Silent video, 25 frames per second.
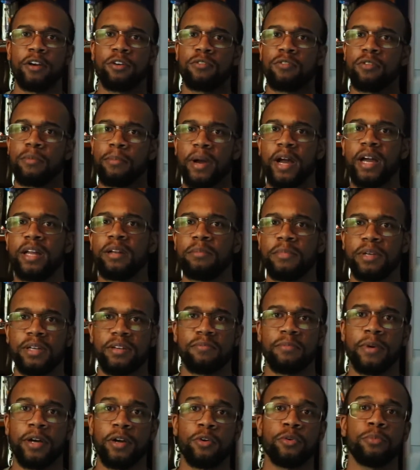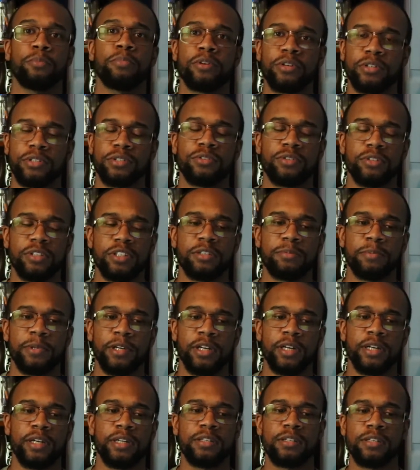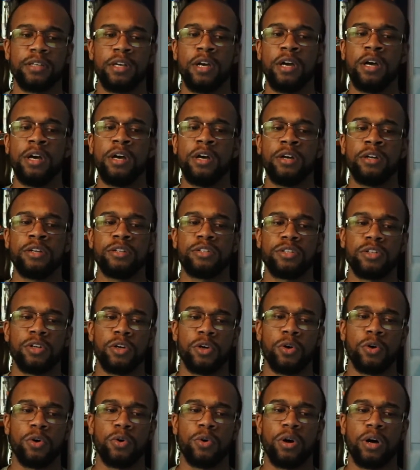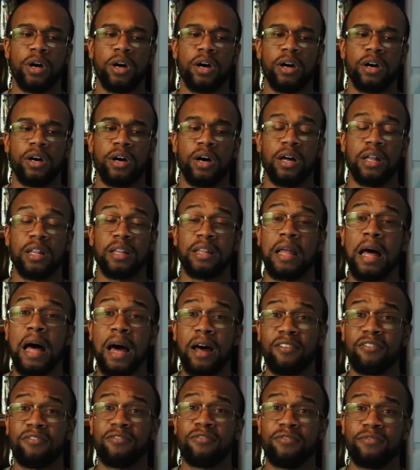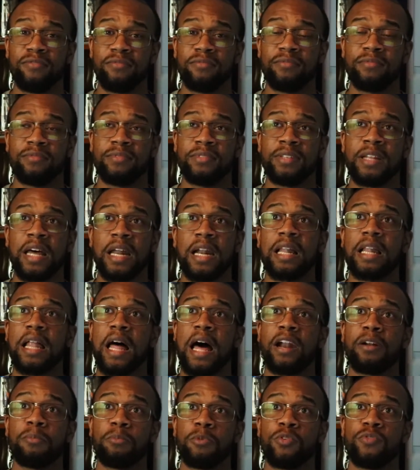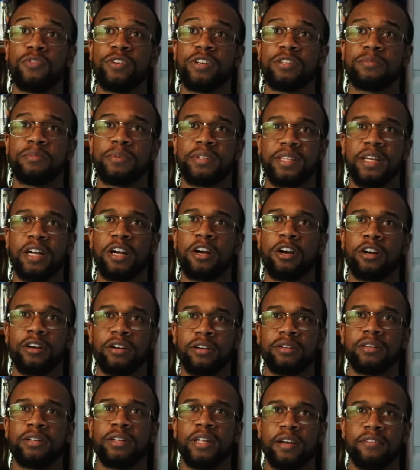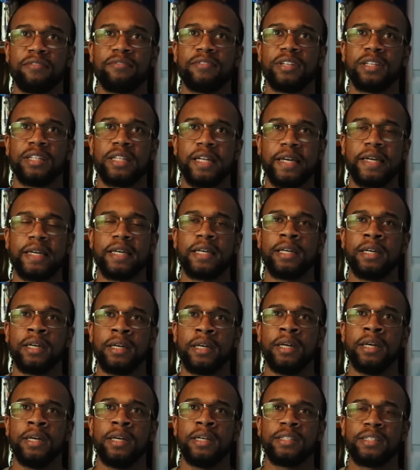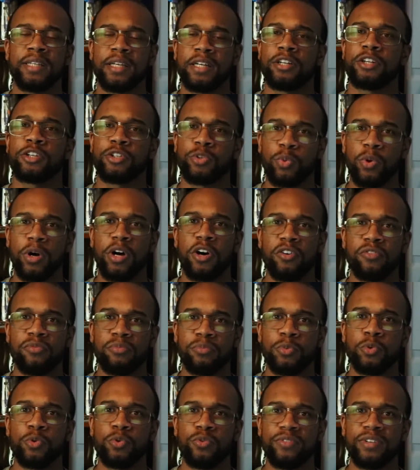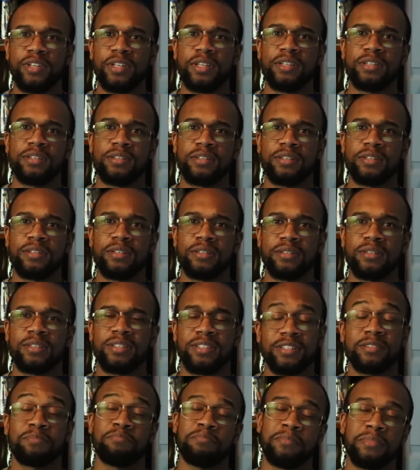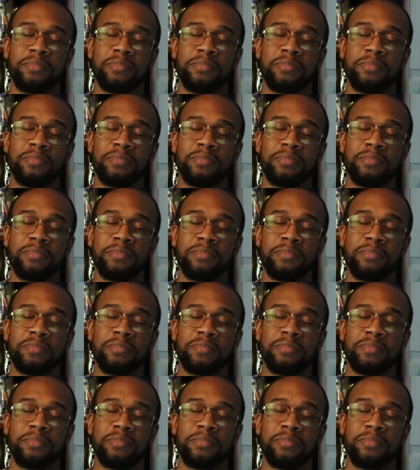or reminded me of my own personal experience. So not a lot of movies, but there are definitely like 10 or 12 movies. It's